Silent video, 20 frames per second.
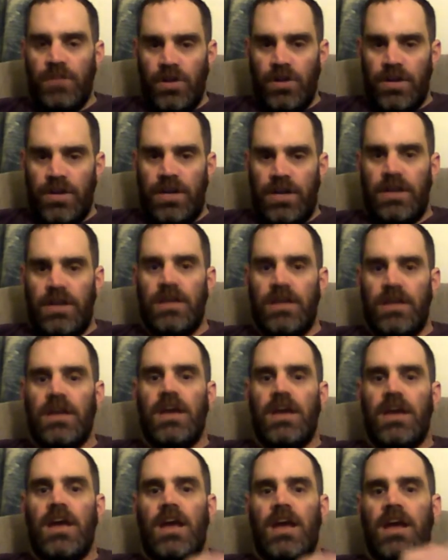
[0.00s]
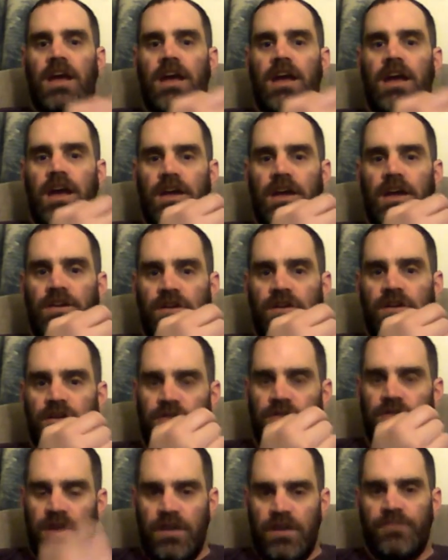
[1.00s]
looking, and
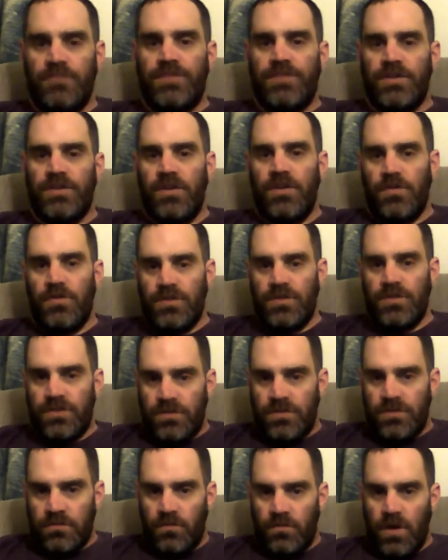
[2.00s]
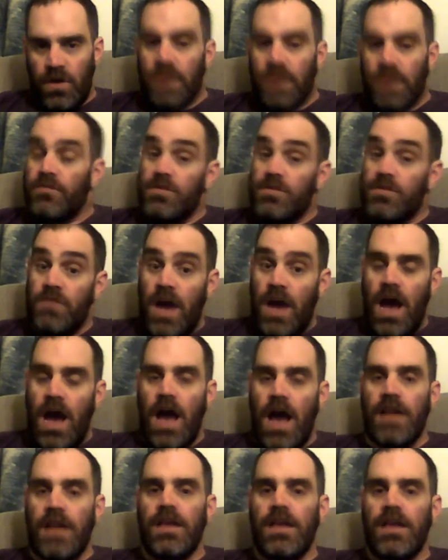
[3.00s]
you get them to notice whatever you
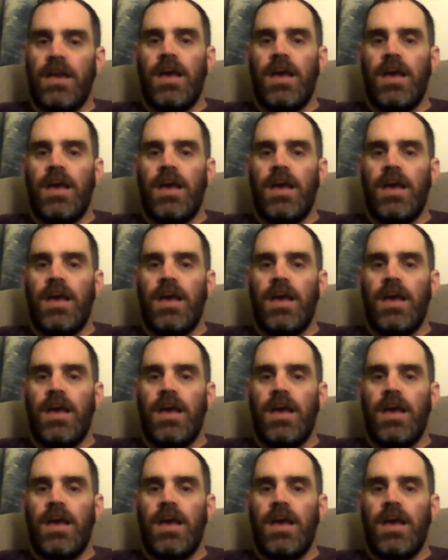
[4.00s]
got,